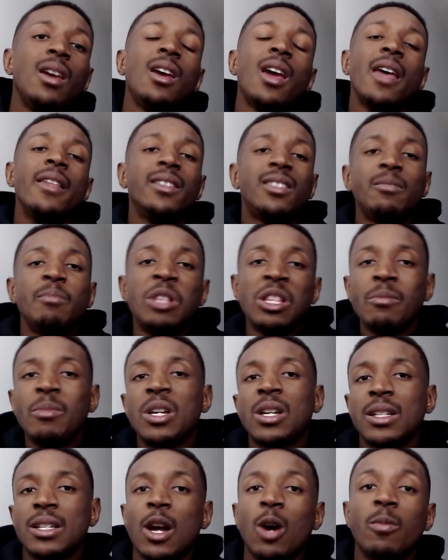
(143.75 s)
And this has been the
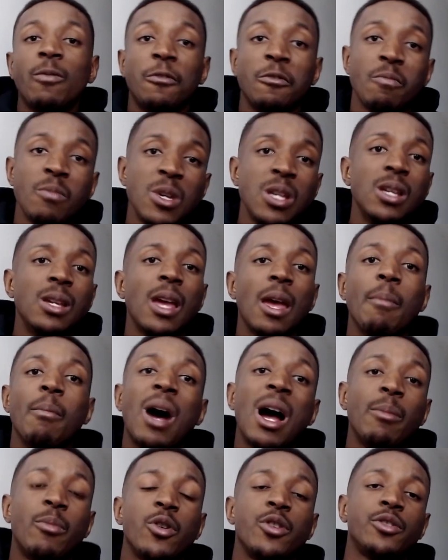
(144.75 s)
biggest help for me in
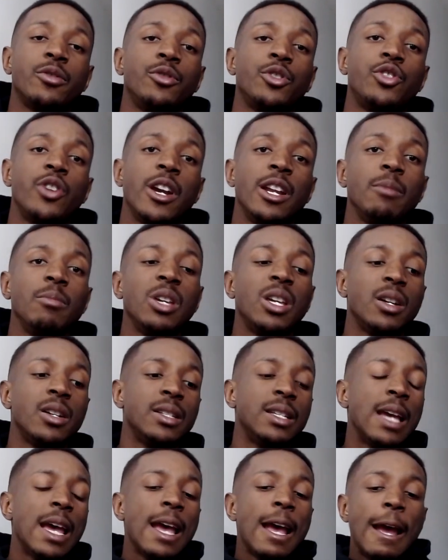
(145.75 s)
my personal trading,
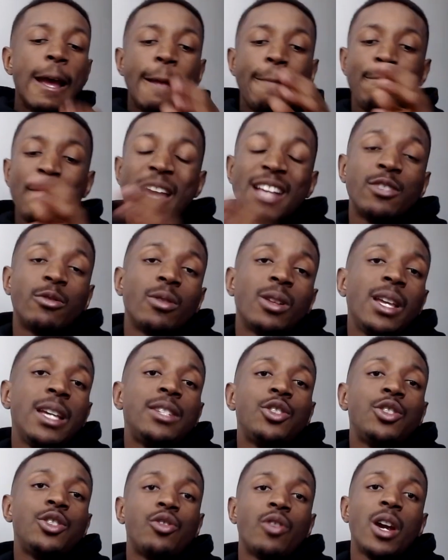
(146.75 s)
because as it
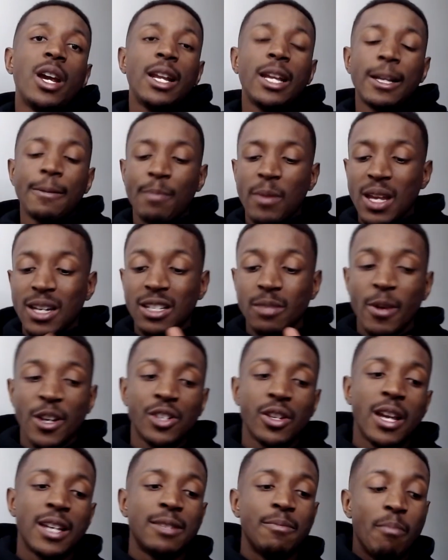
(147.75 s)
relates to trading, and
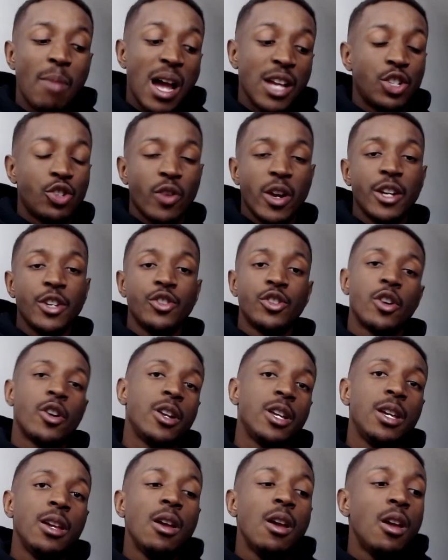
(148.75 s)
especially as my trading
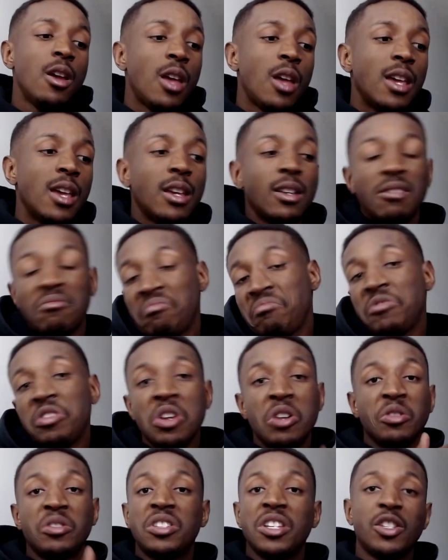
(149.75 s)
journey,
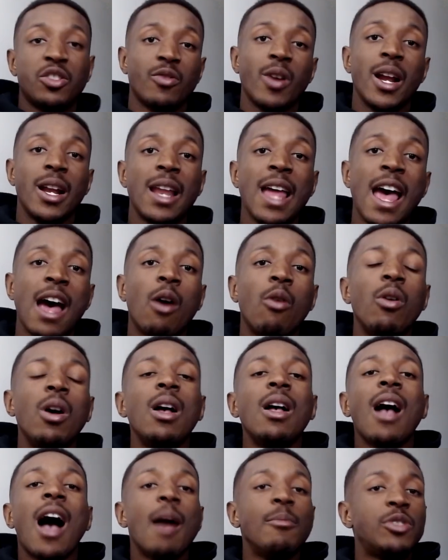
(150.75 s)
sits right now,
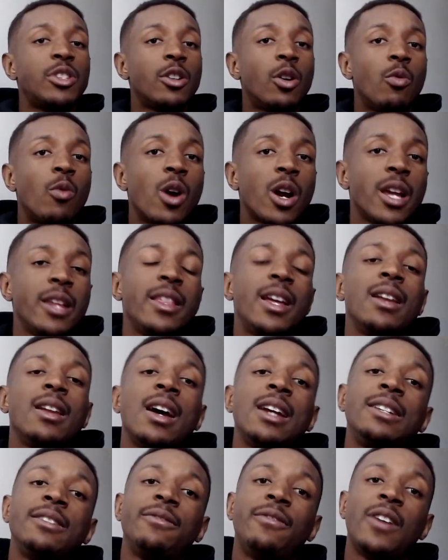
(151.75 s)
I'm still working that
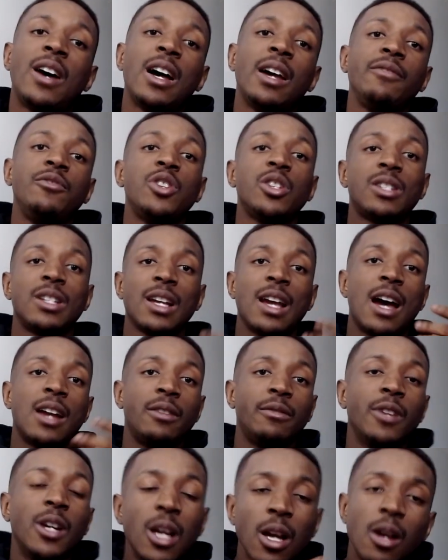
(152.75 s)
9 to 5 just to kind
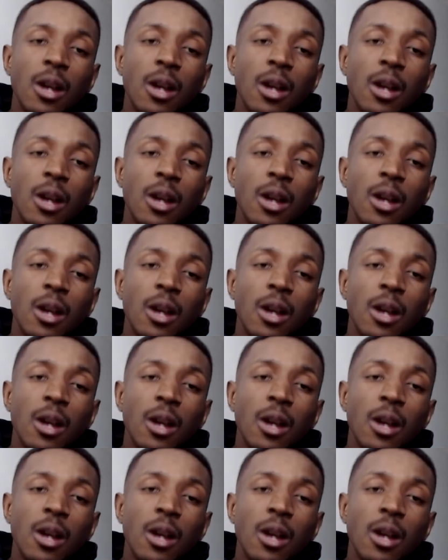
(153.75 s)
of